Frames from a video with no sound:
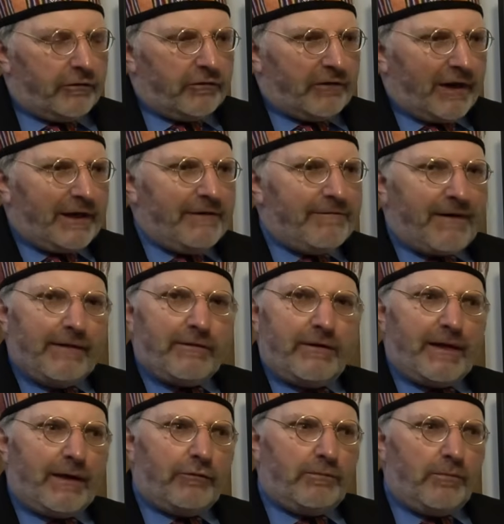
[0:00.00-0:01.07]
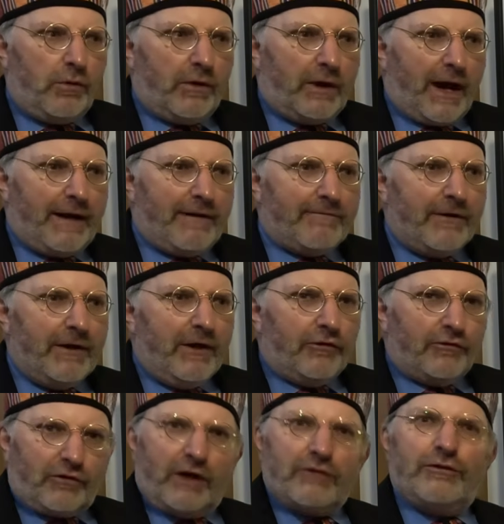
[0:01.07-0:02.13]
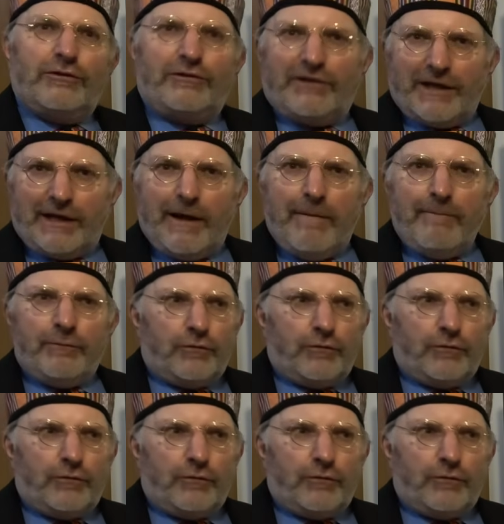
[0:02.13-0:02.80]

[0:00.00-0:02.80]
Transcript: and secondly he found that there's more kind of subtlety